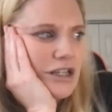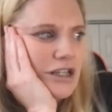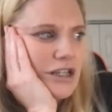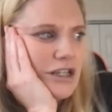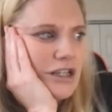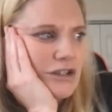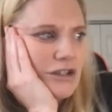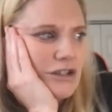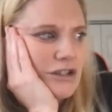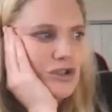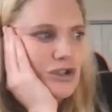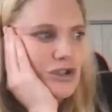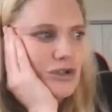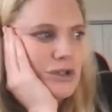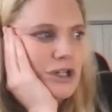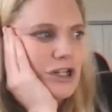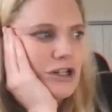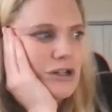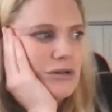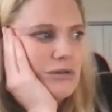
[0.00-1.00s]
So do
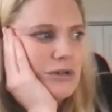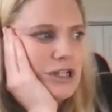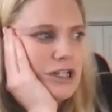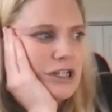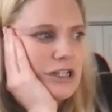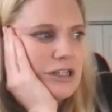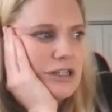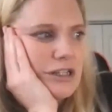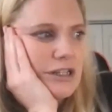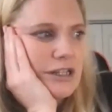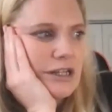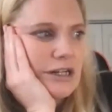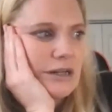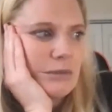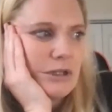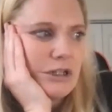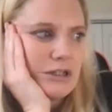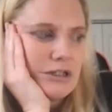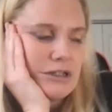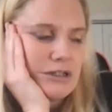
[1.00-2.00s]
I know anything that
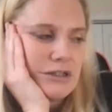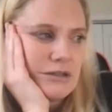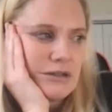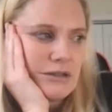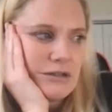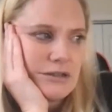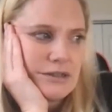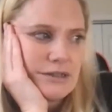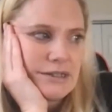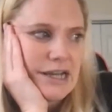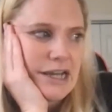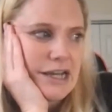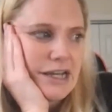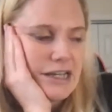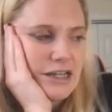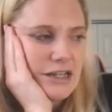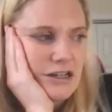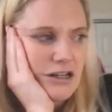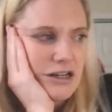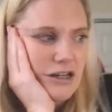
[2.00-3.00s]
I'm gonna
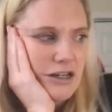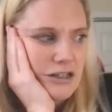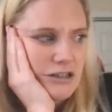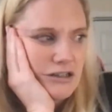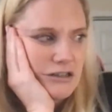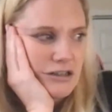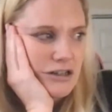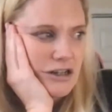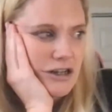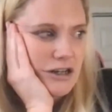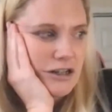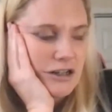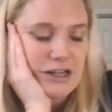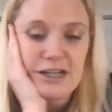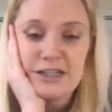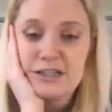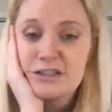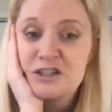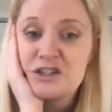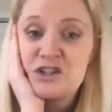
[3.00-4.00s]
say on
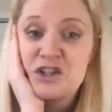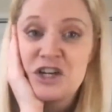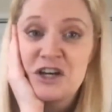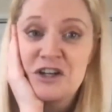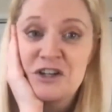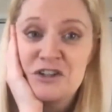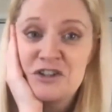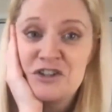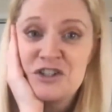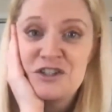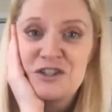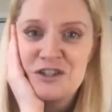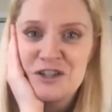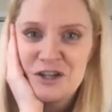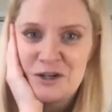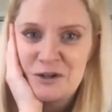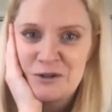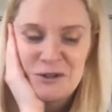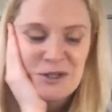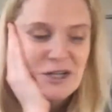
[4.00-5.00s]
Ask a Geologist?
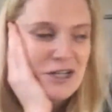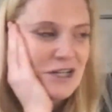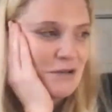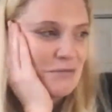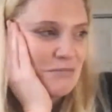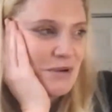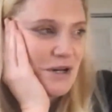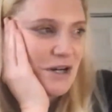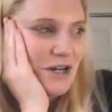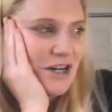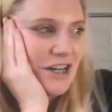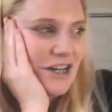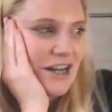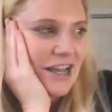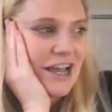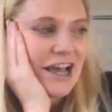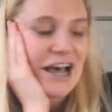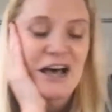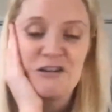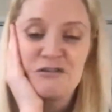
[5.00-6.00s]
No. But I
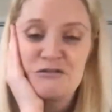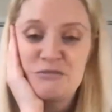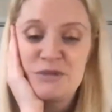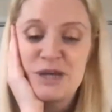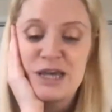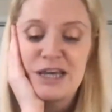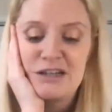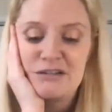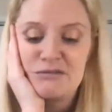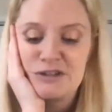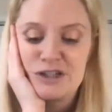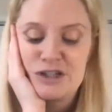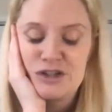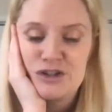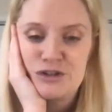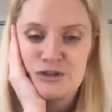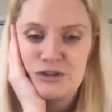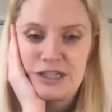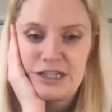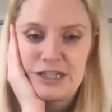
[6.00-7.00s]
have met
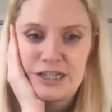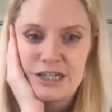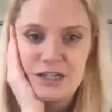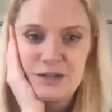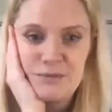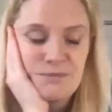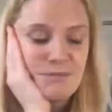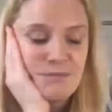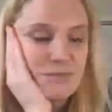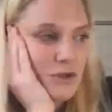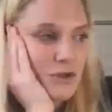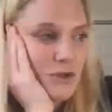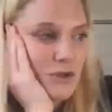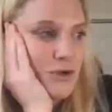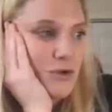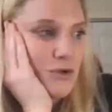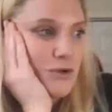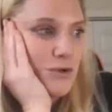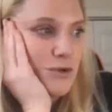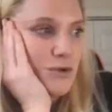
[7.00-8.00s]
Richard Leakey,
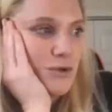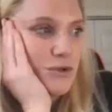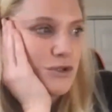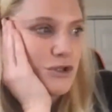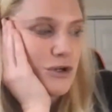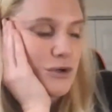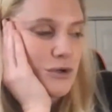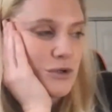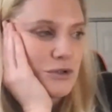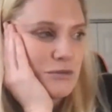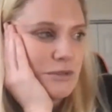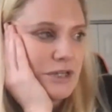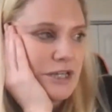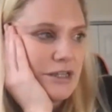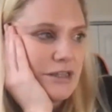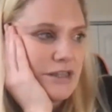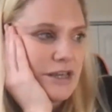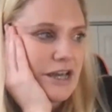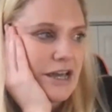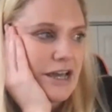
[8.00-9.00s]
who told
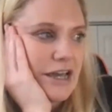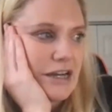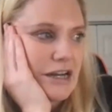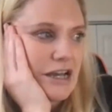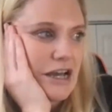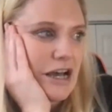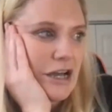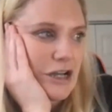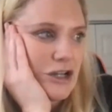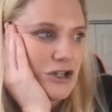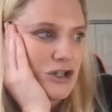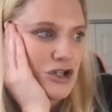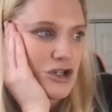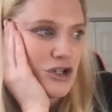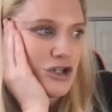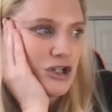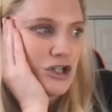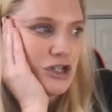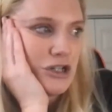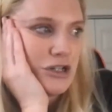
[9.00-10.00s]
me that I
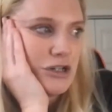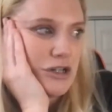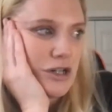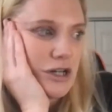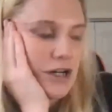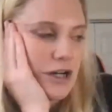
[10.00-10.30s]
should